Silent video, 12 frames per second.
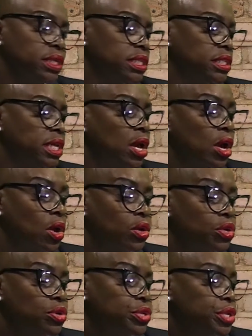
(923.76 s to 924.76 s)
it's
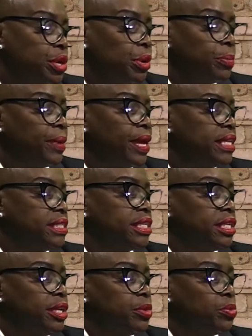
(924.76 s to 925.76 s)
you know,
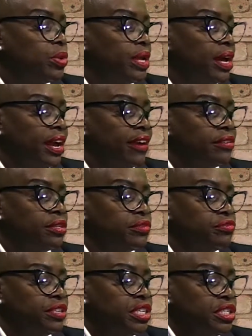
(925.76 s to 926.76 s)
basically what I had to
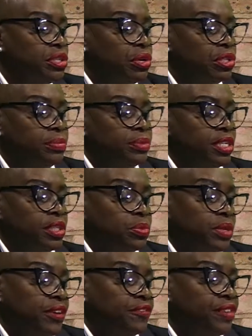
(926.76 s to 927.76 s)
research, because
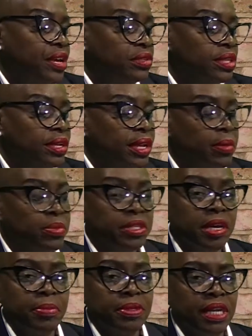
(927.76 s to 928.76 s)
when I found out I was
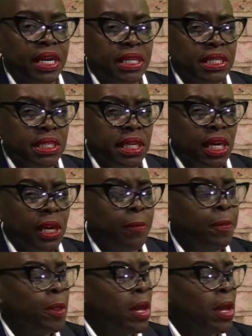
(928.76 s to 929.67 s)
hepatitis C,